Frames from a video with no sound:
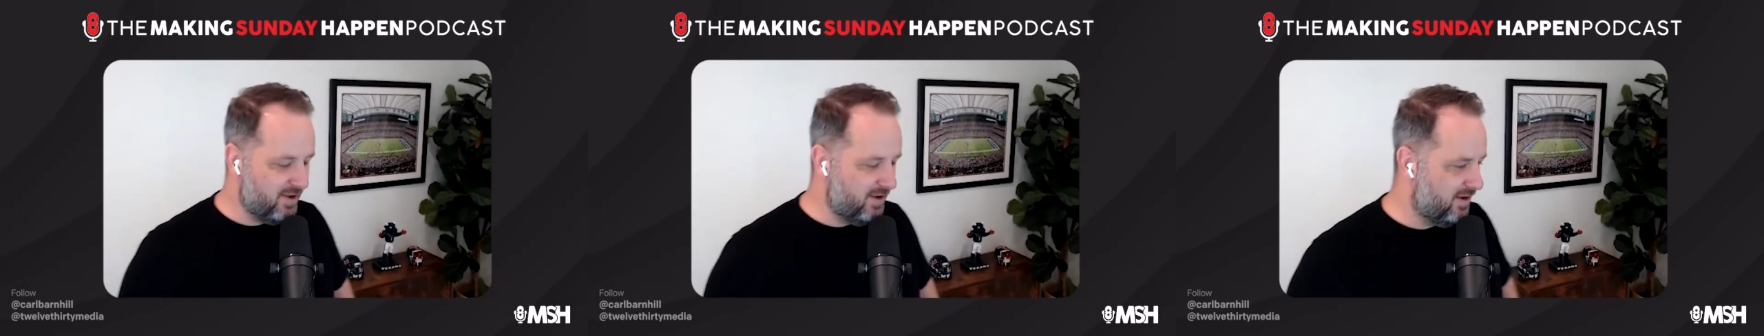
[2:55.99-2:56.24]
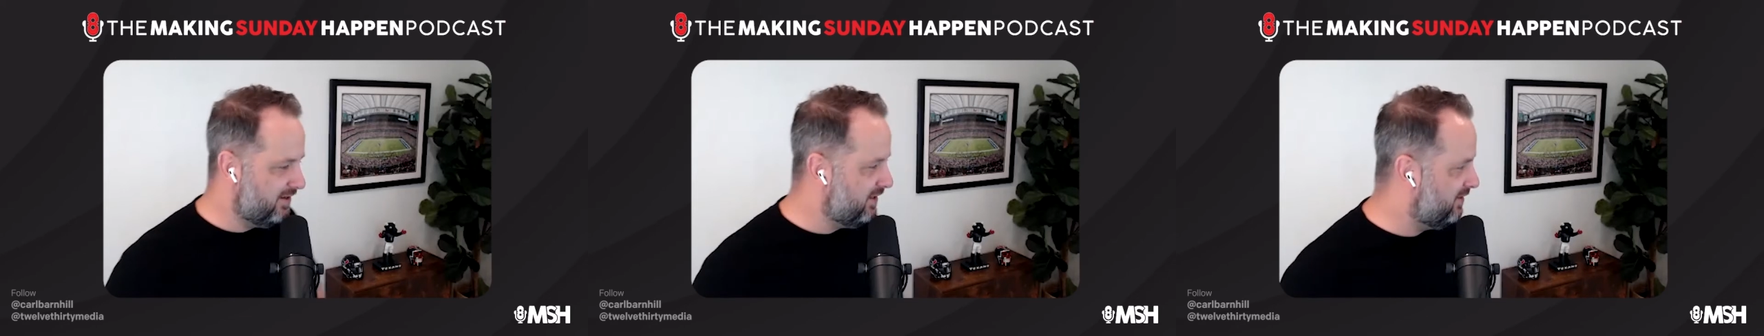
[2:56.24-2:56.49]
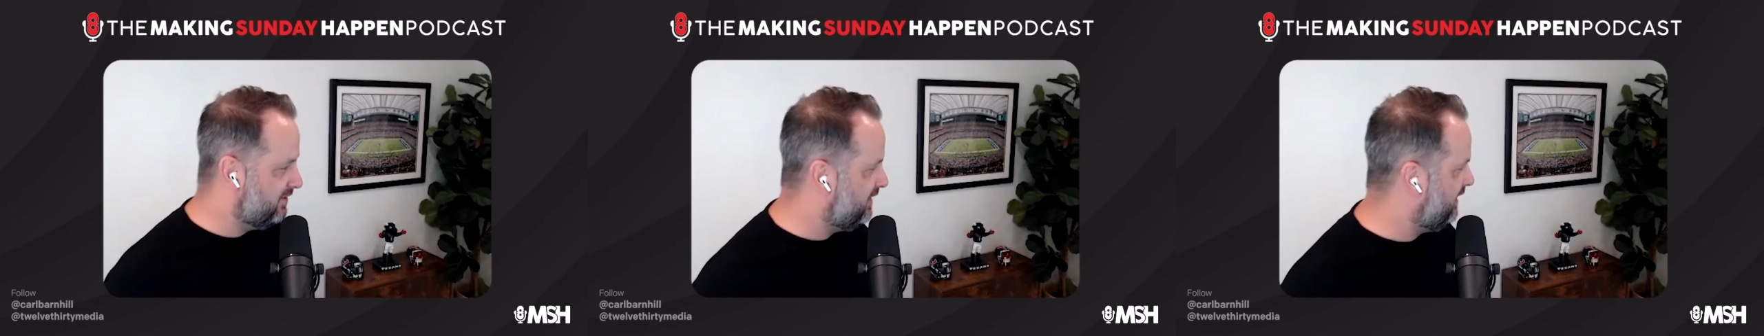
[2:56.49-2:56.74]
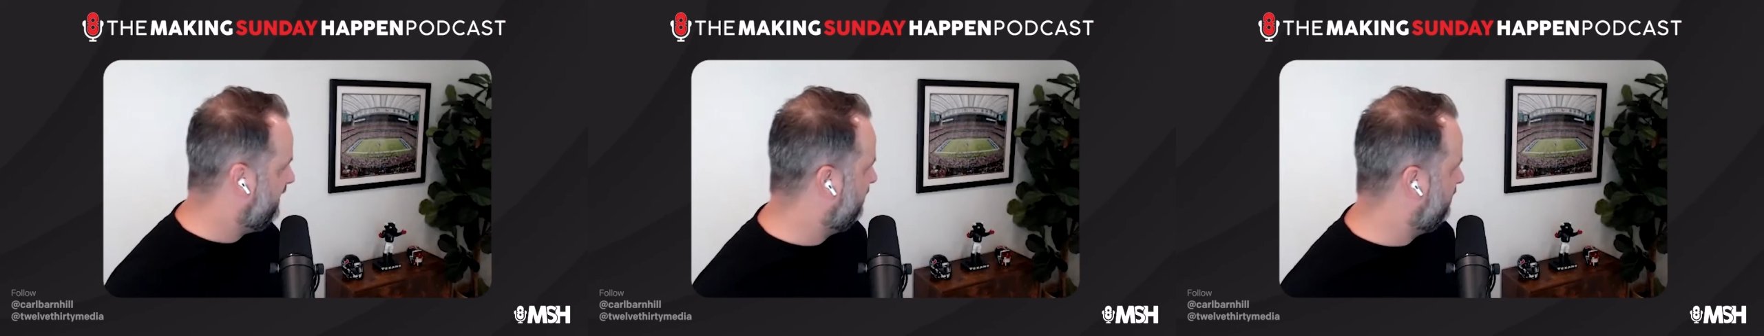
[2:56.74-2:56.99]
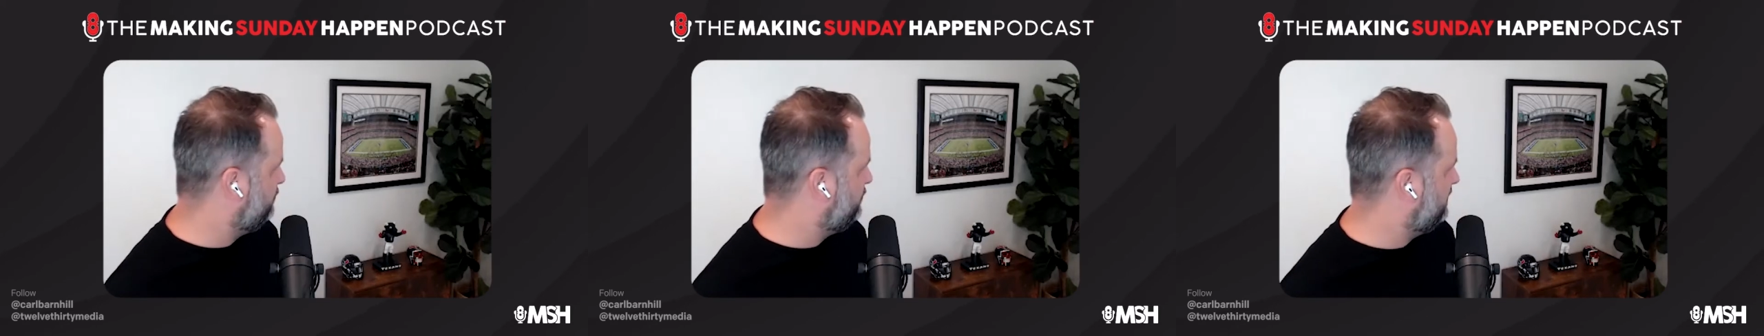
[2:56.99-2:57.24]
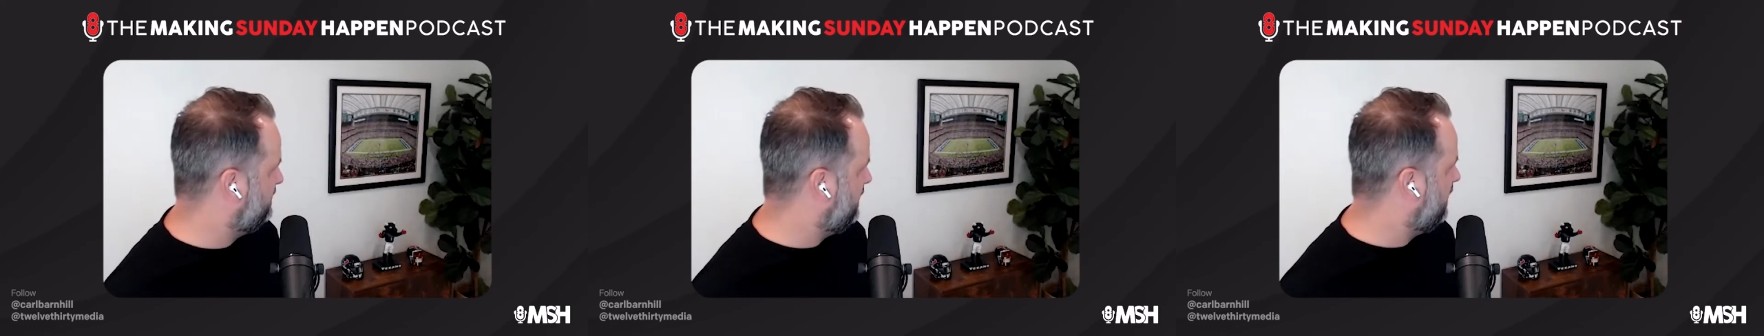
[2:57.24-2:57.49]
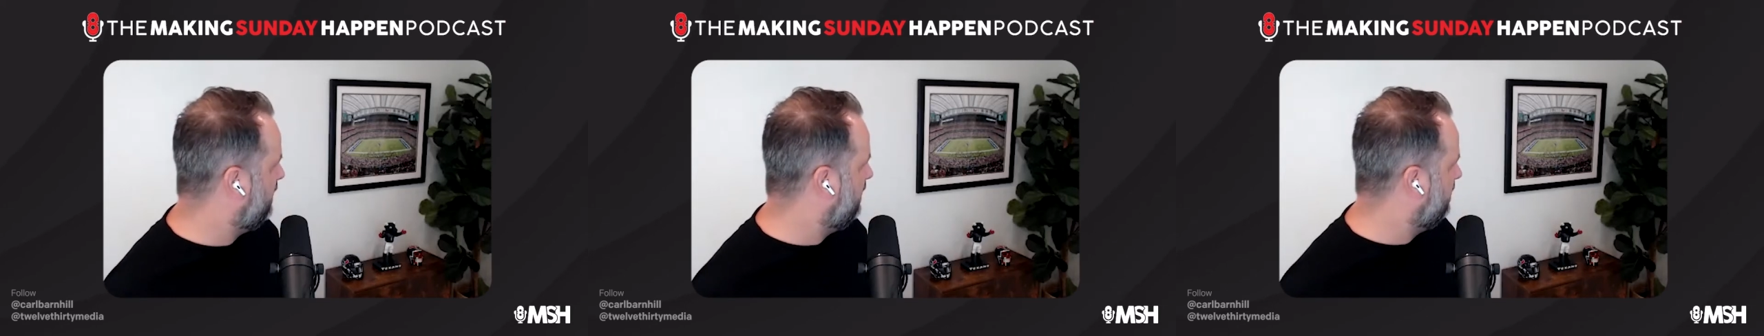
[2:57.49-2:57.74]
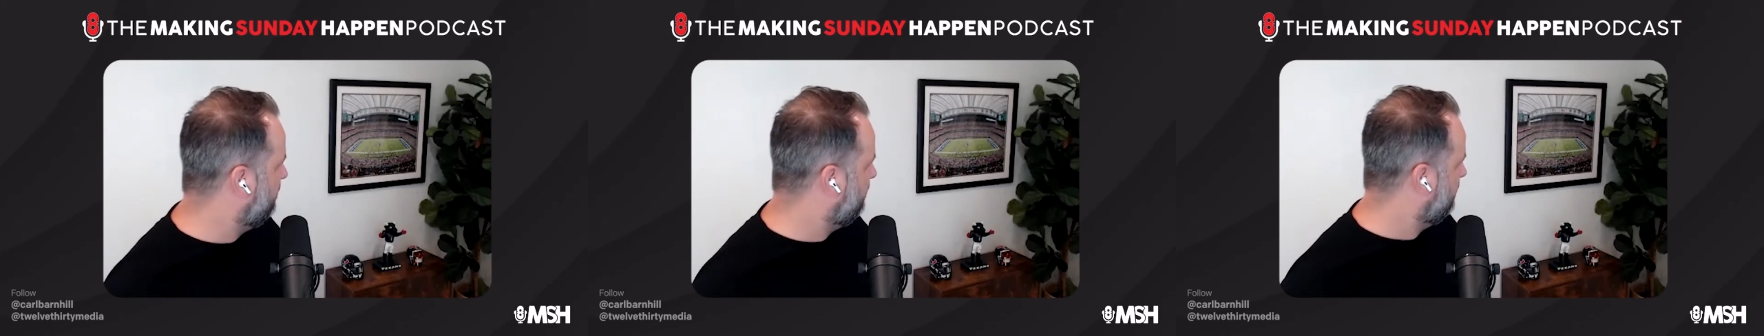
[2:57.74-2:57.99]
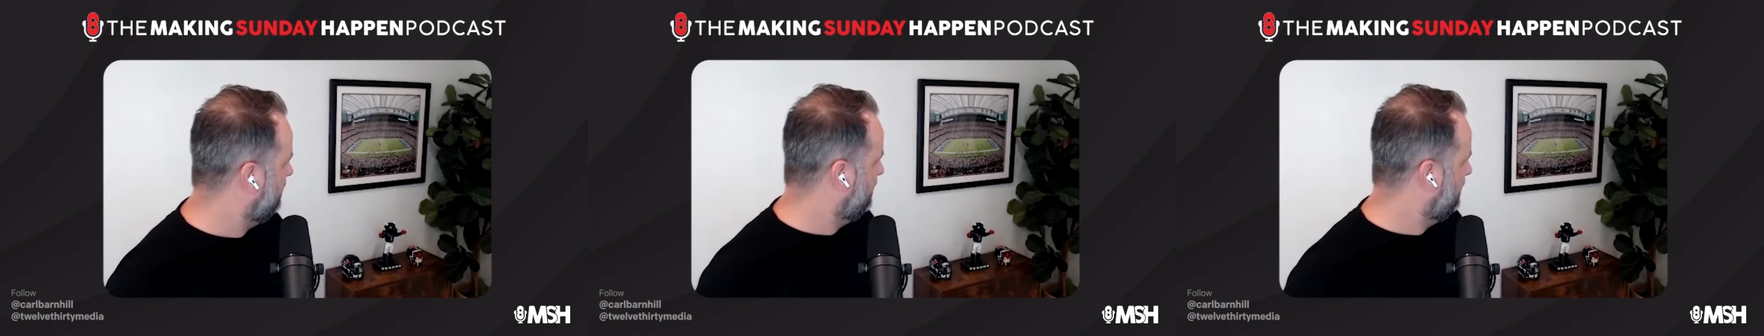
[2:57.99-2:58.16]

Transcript: That's the NRG Stadium.